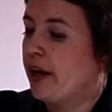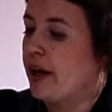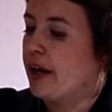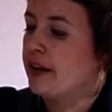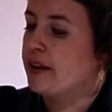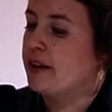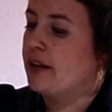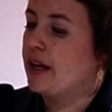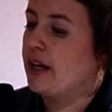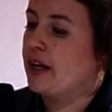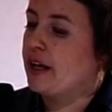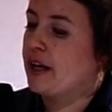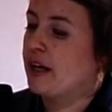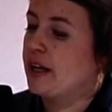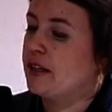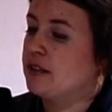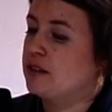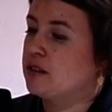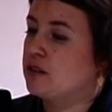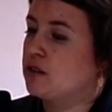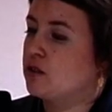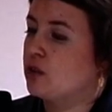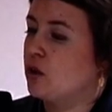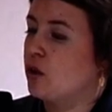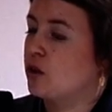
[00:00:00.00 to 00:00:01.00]
And they
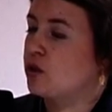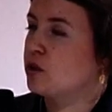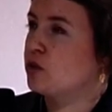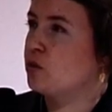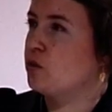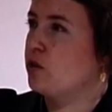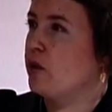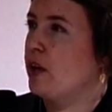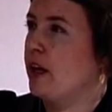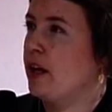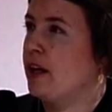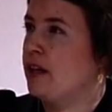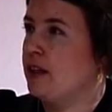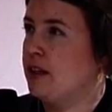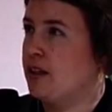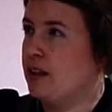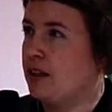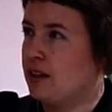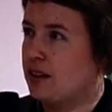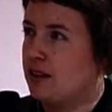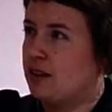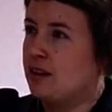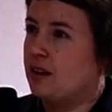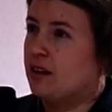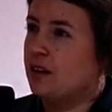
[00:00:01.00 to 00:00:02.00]
can talk to
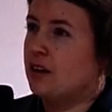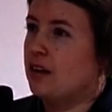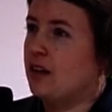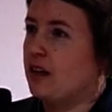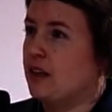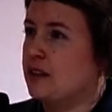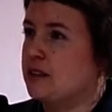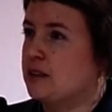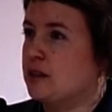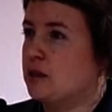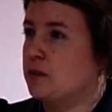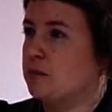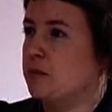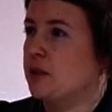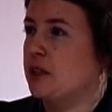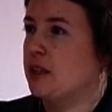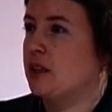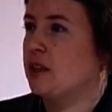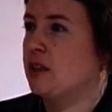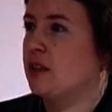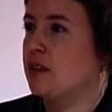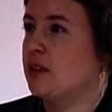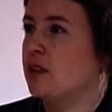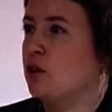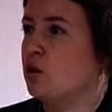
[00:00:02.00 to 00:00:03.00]
any
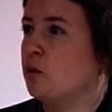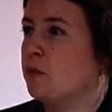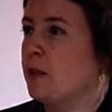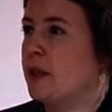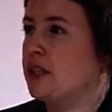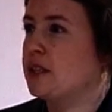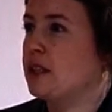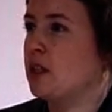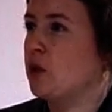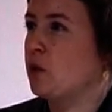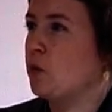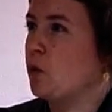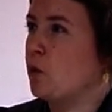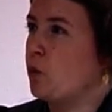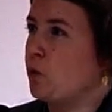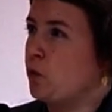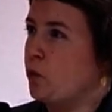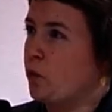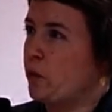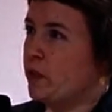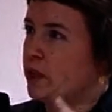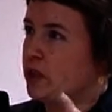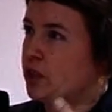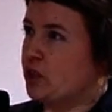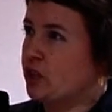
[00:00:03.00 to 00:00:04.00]
customer, no matter
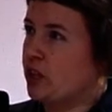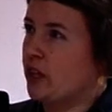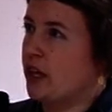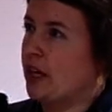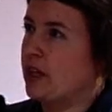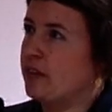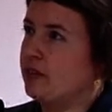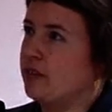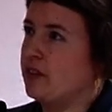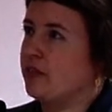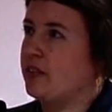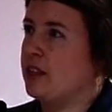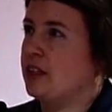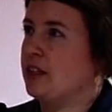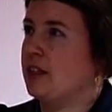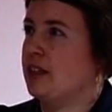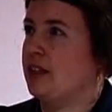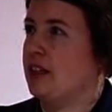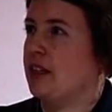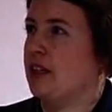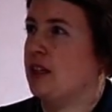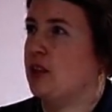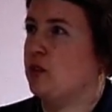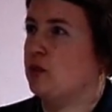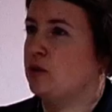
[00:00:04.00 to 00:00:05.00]
which hardware vendor
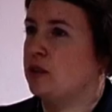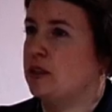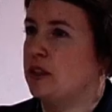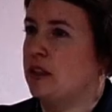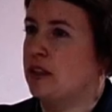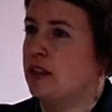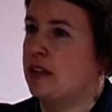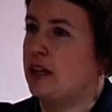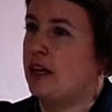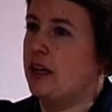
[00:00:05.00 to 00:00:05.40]
they're using.